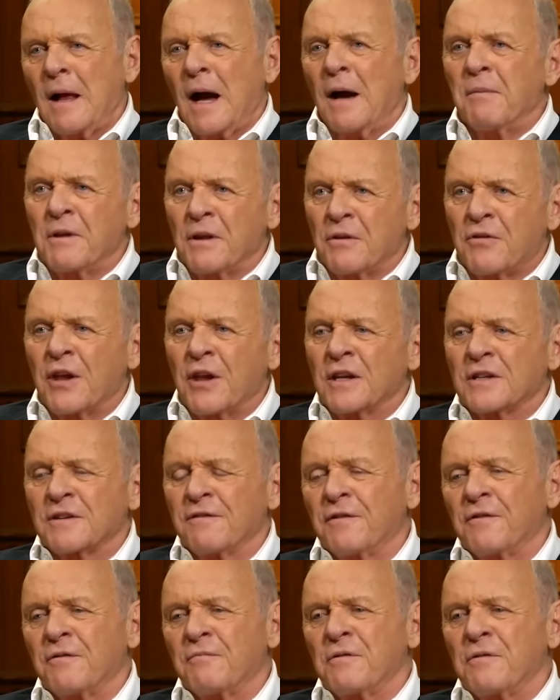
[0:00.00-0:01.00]
I mean, things
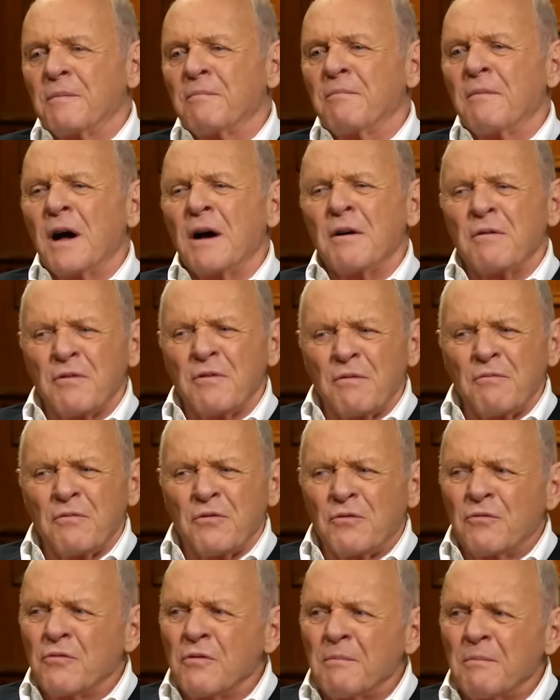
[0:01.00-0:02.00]
have uh, uh,
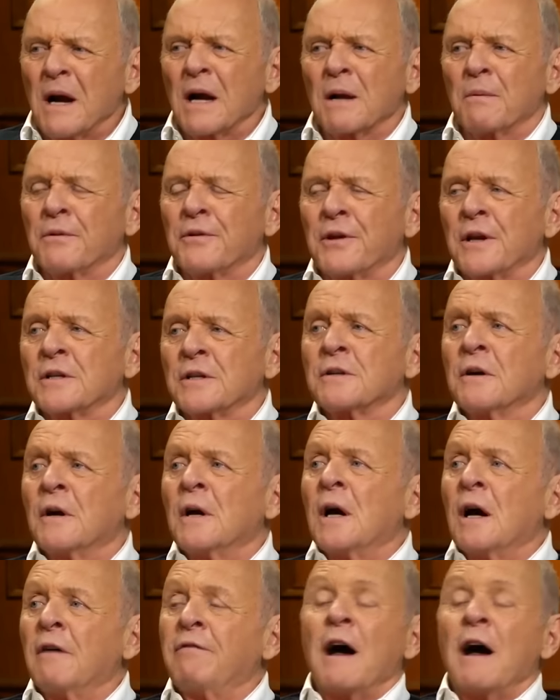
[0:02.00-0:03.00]
remarkable things
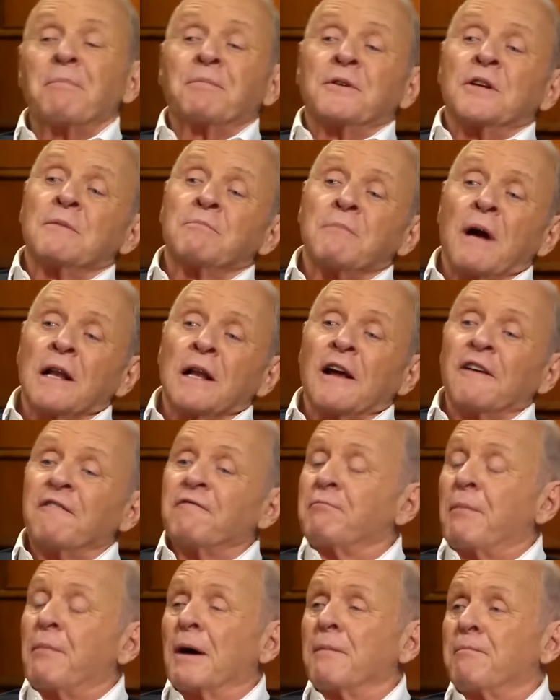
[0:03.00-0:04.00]
have happened in my
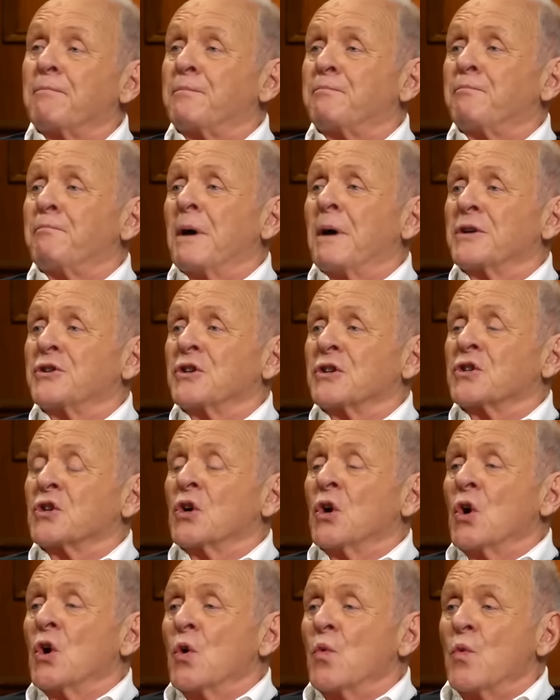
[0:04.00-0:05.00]
life by by just
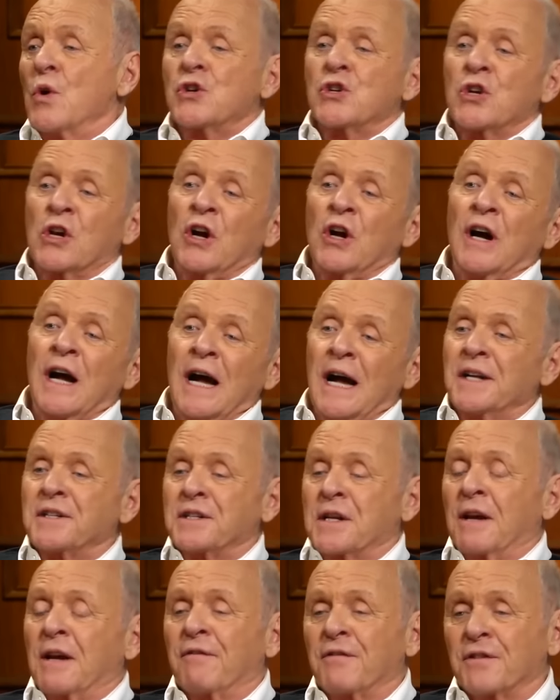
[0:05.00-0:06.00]
wishing or
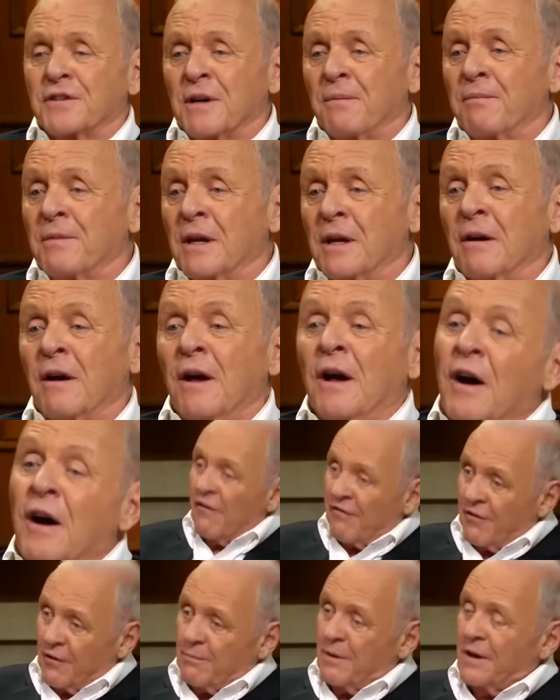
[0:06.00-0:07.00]
asking for something,
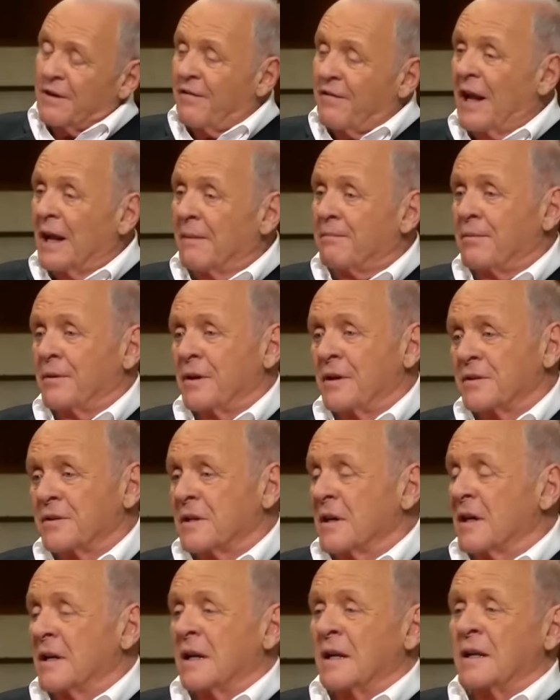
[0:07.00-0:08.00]
for a bit of help he
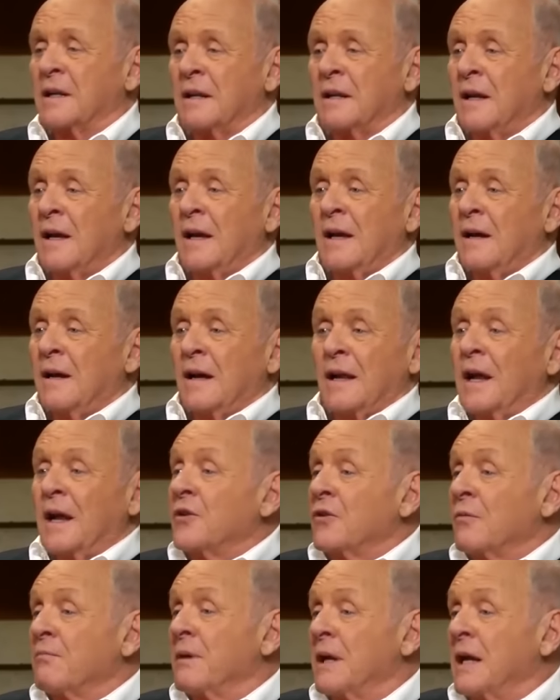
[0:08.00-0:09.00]
said, can, and I
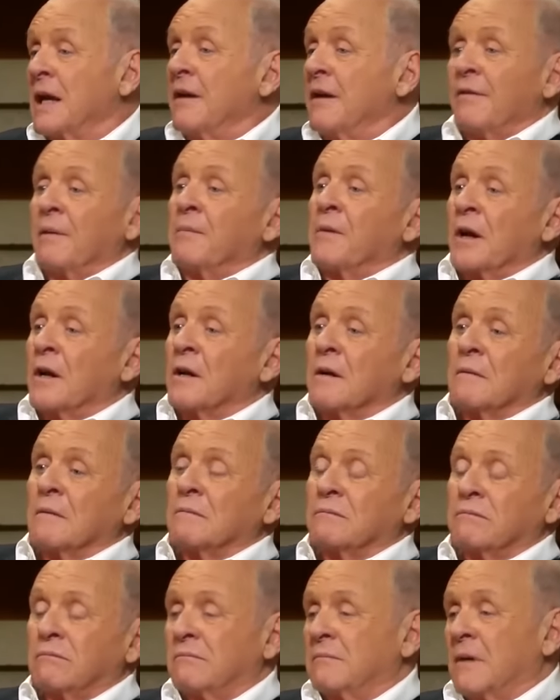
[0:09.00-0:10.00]
don't believe, I'm not a,
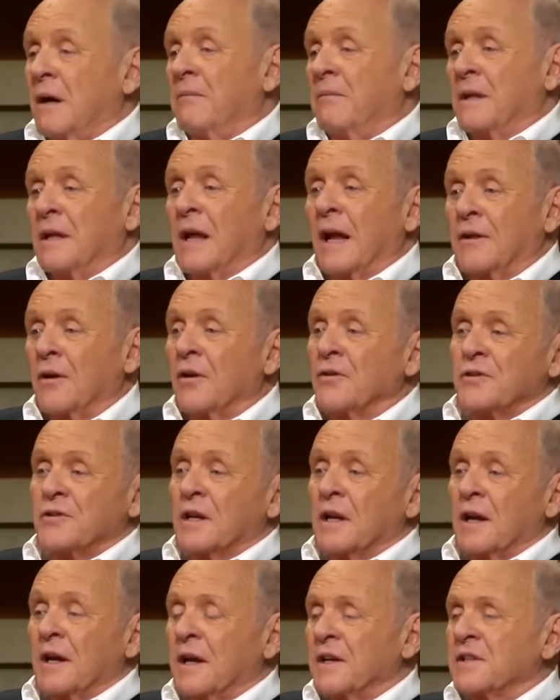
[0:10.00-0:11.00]
I'm an
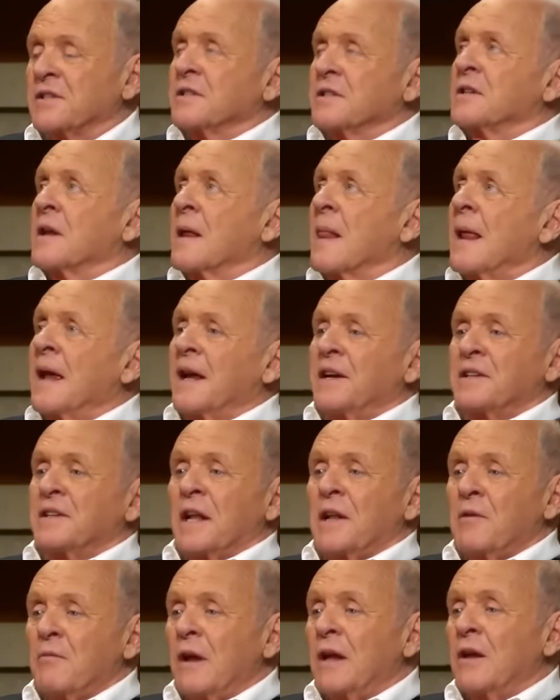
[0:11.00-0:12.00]
agnostic, I guess. Is there, is
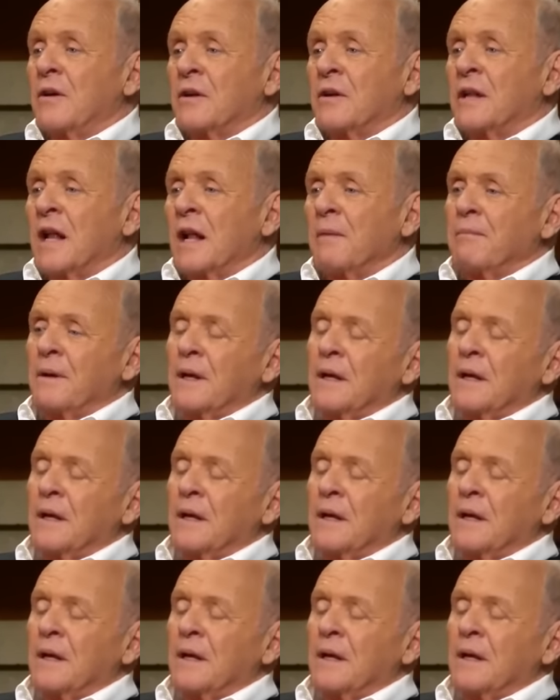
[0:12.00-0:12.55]
there any way you can help